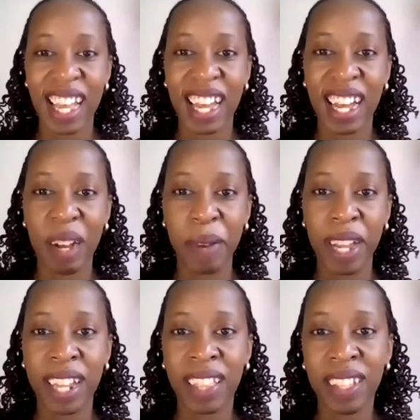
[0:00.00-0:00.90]

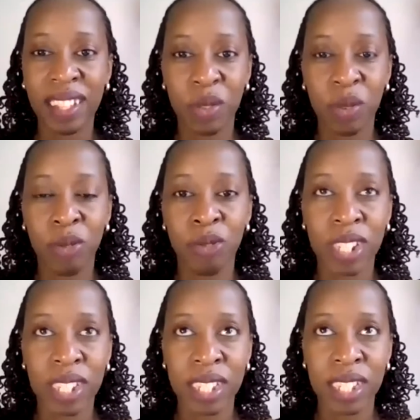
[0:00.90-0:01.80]
And I think it will
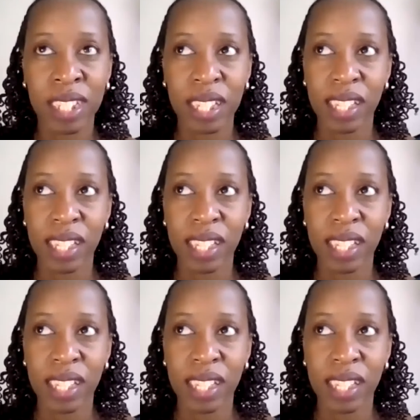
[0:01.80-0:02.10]
really